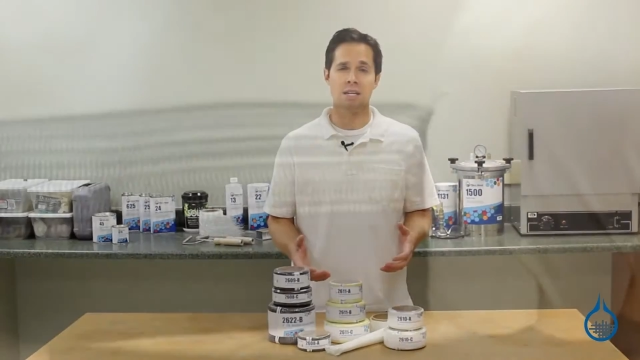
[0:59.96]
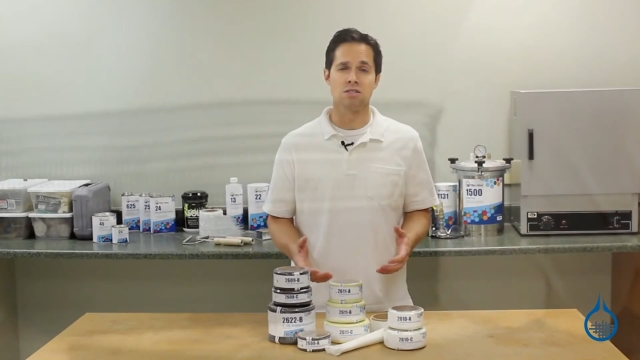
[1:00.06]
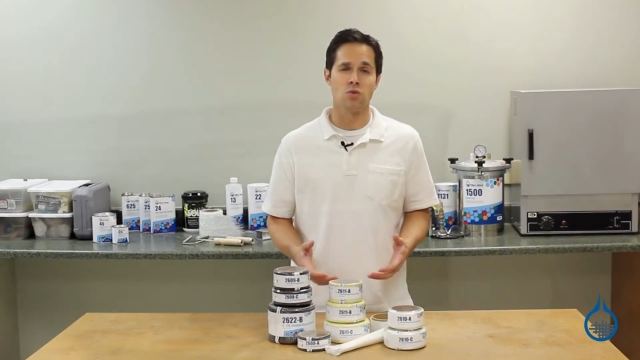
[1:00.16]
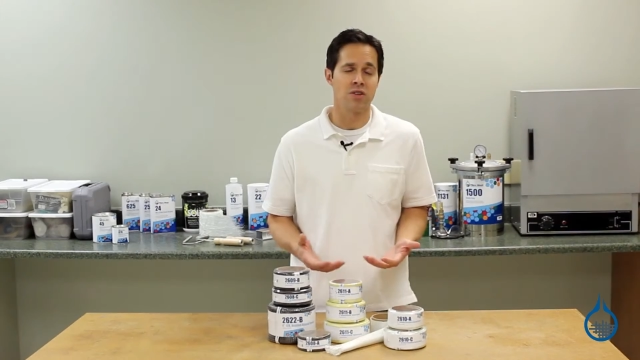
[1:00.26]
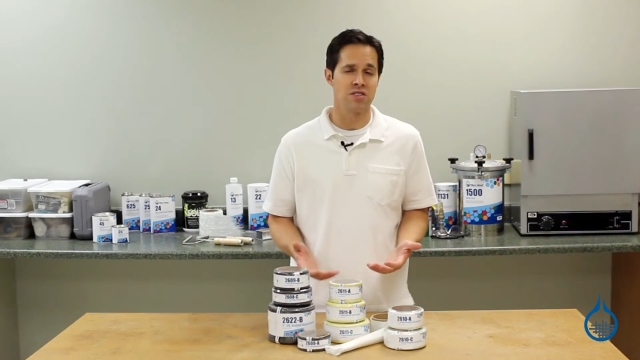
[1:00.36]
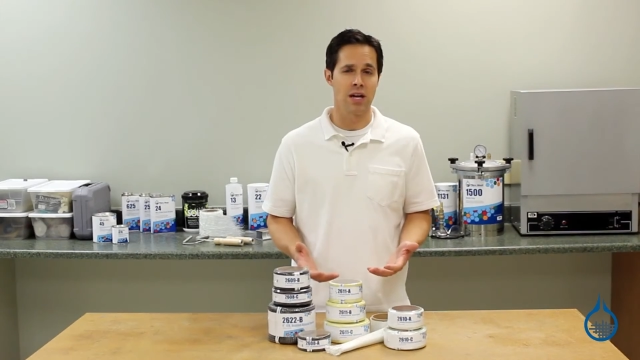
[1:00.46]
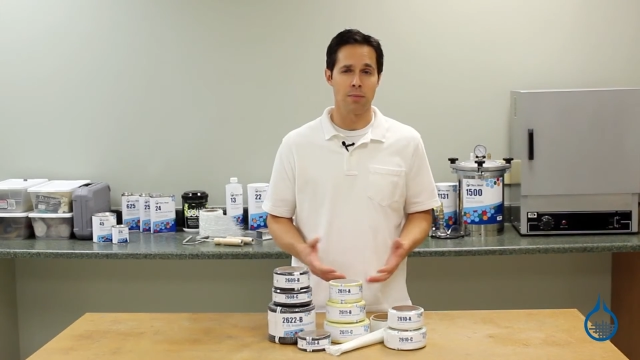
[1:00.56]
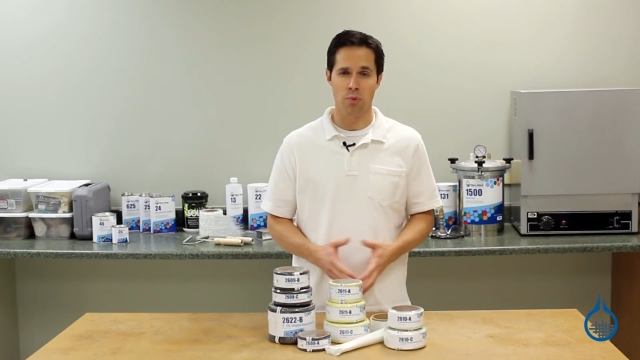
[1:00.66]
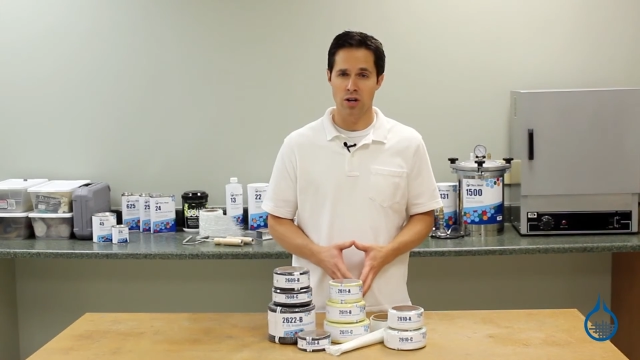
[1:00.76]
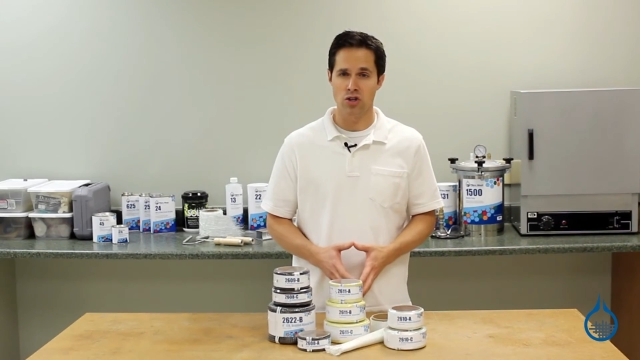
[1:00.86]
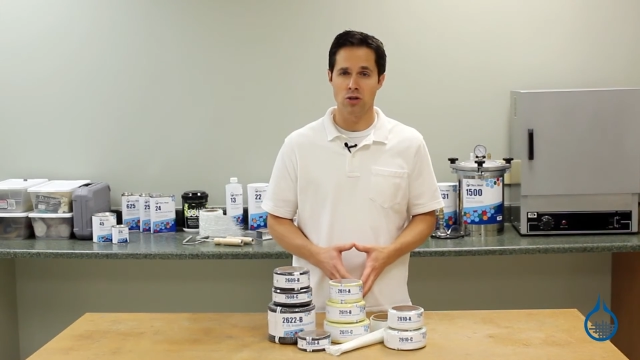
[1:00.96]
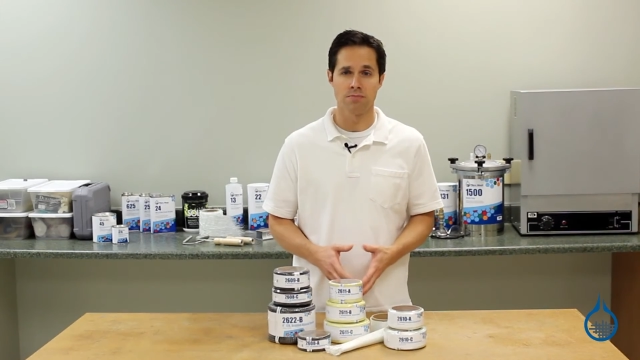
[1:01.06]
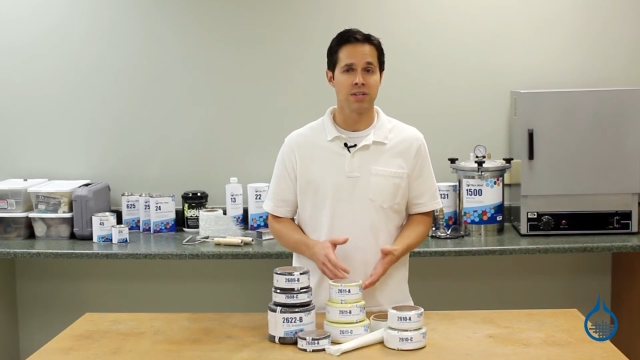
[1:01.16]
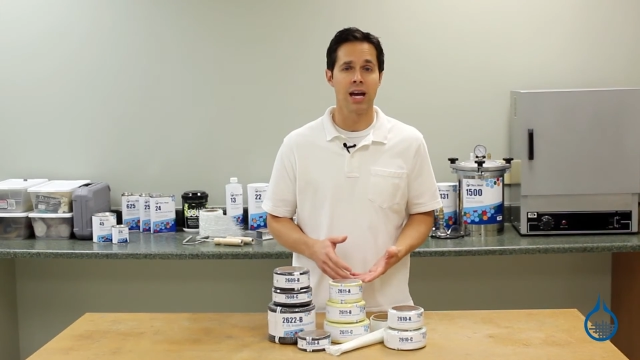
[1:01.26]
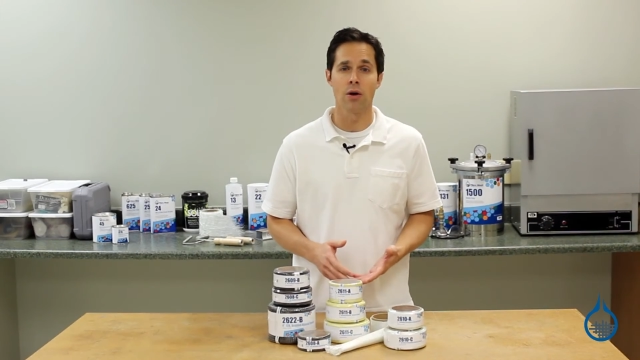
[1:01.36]
it to withstand pressure,
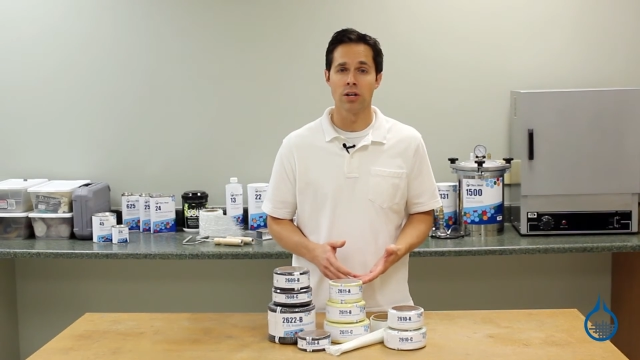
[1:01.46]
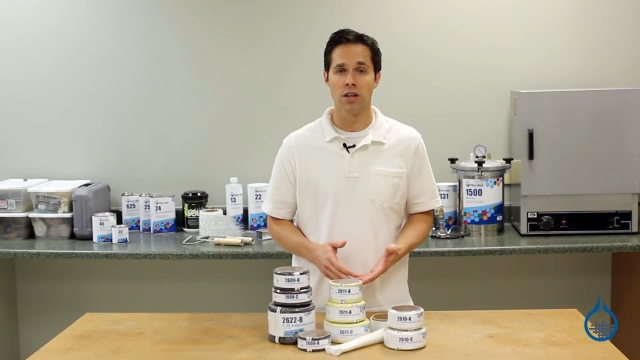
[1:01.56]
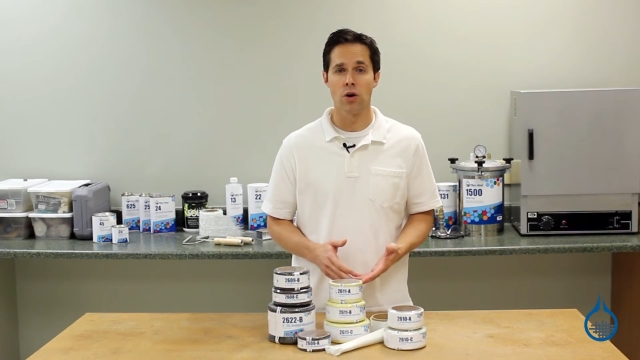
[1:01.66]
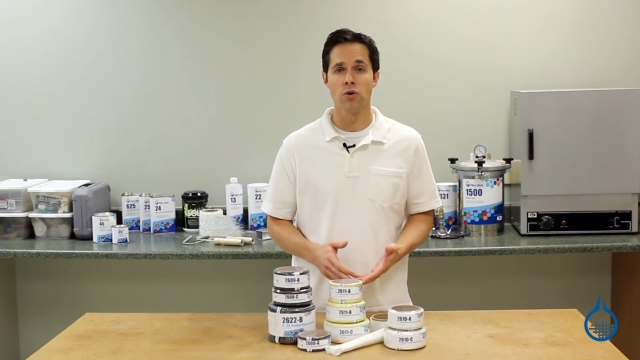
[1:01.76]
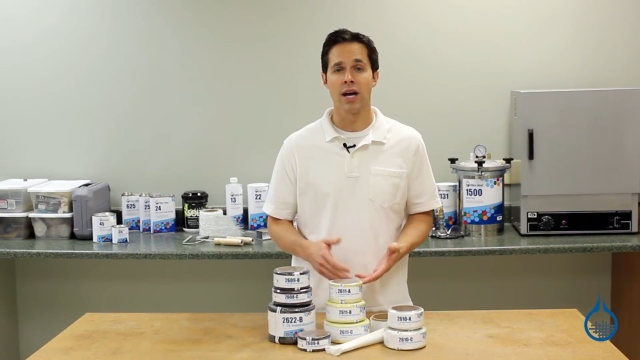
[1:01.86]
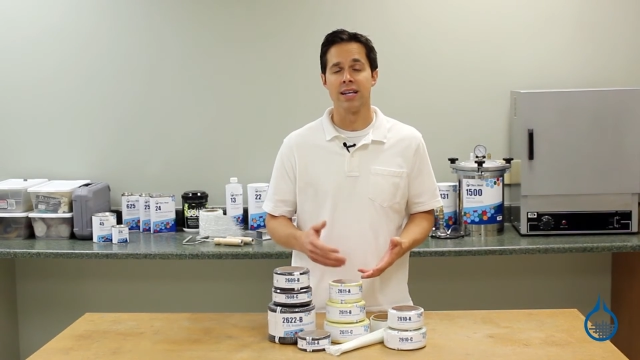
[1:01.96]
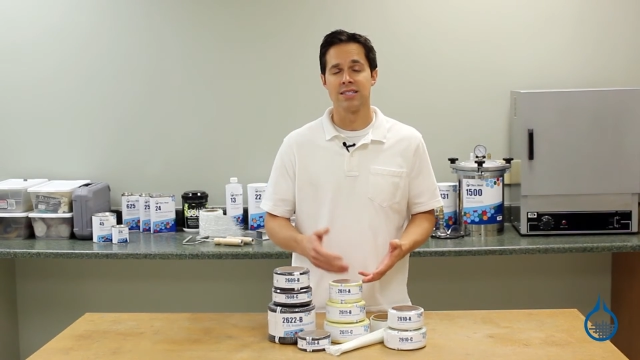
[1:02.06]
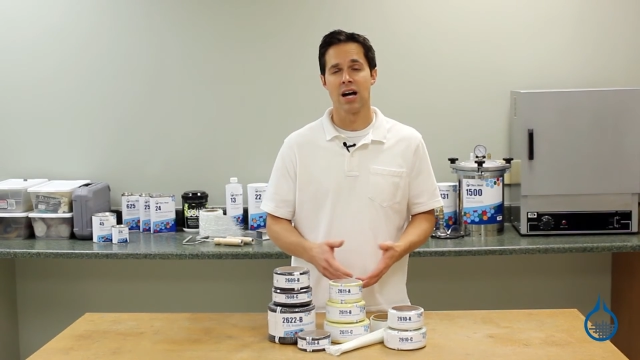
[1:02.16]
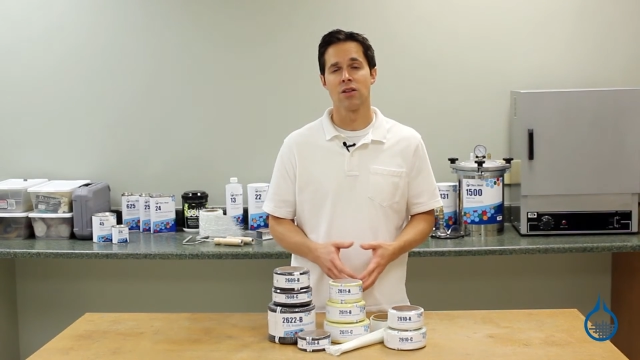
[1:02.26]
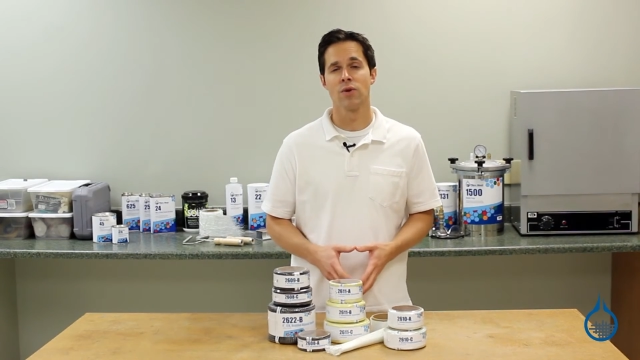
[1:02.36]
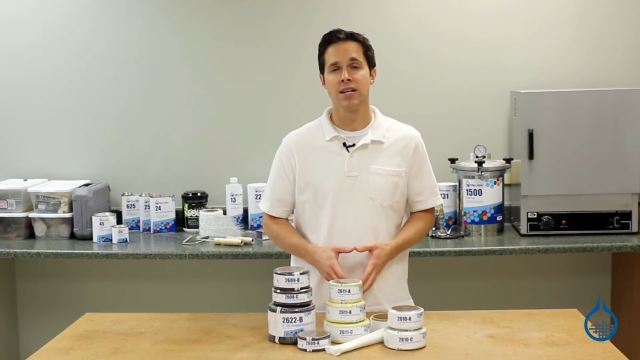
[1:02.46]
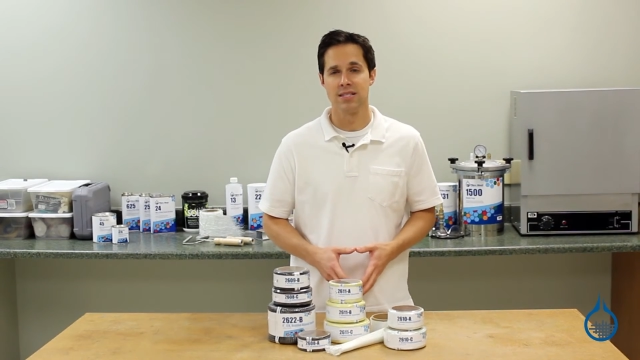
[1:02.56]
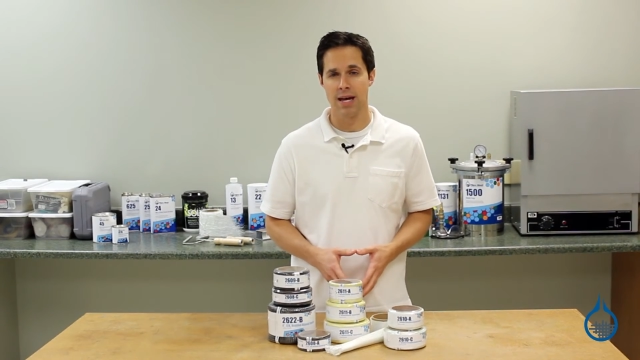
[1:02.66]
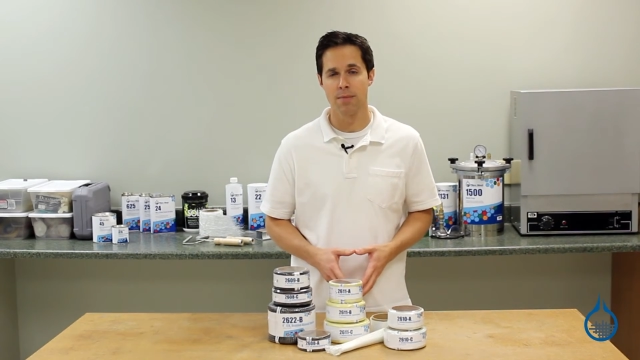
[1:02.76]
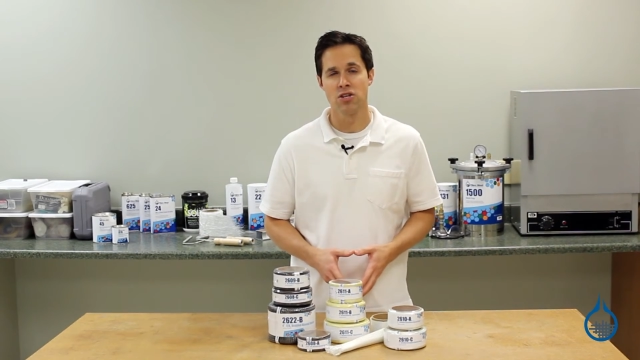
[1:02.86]
carry load, and
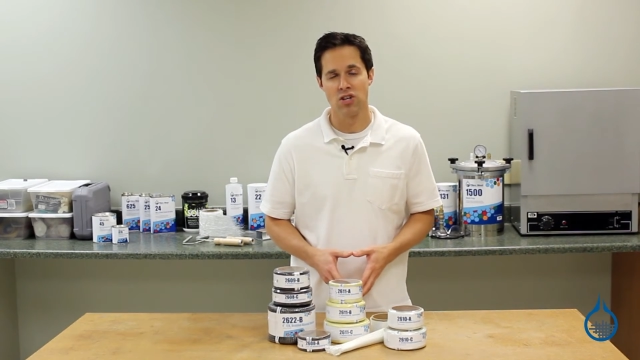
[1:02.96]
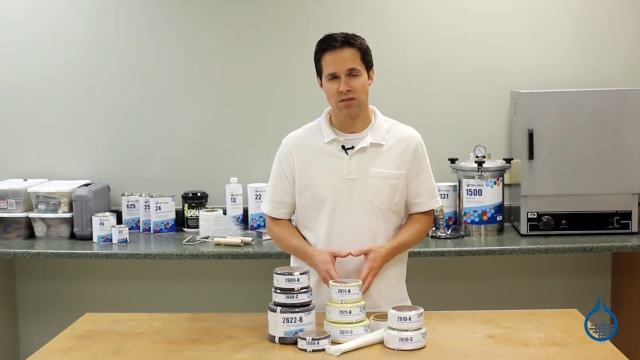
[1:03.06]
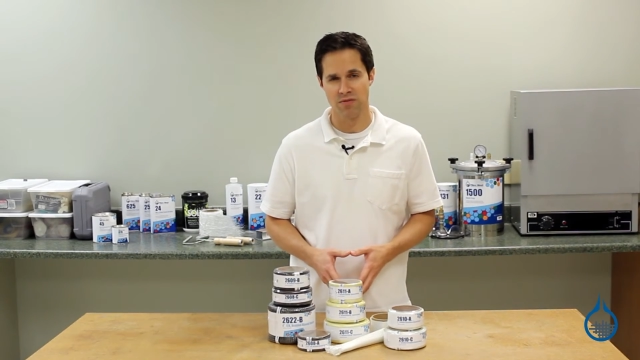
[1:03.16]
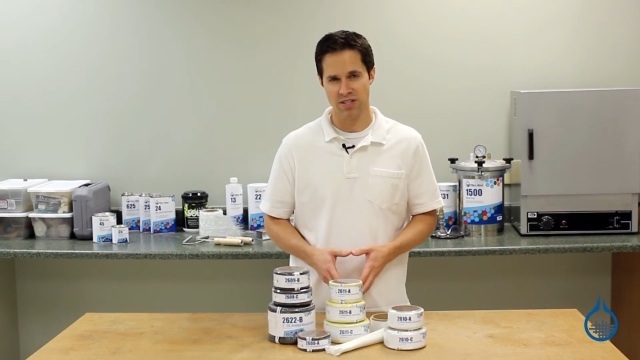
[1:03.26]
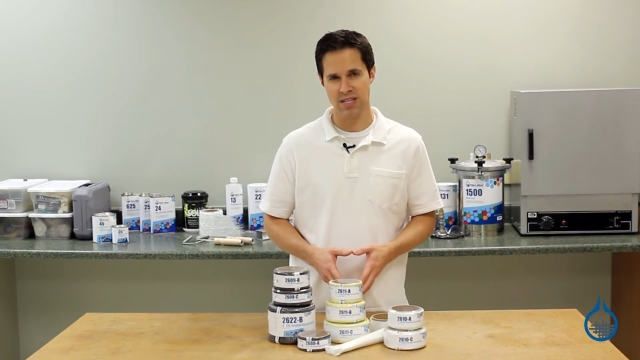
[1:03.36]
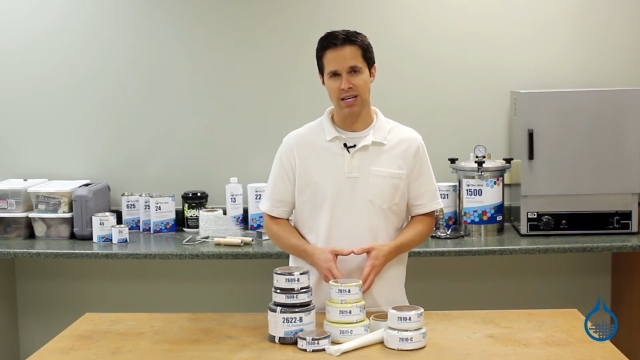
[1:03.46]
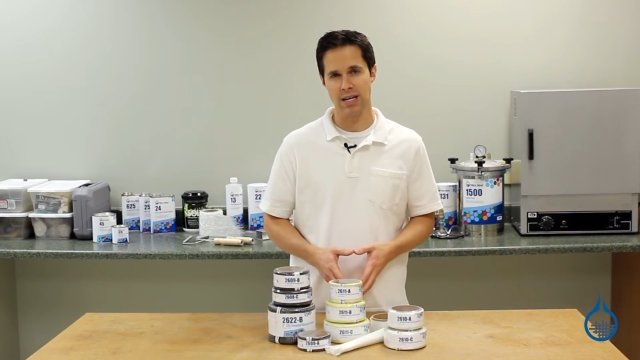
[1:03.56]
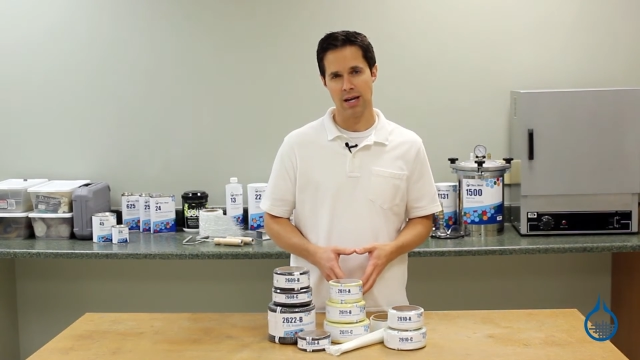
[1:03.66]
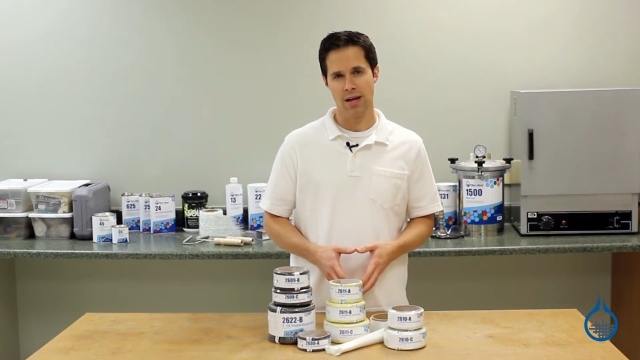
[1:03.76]
tolerate damage and fatigue.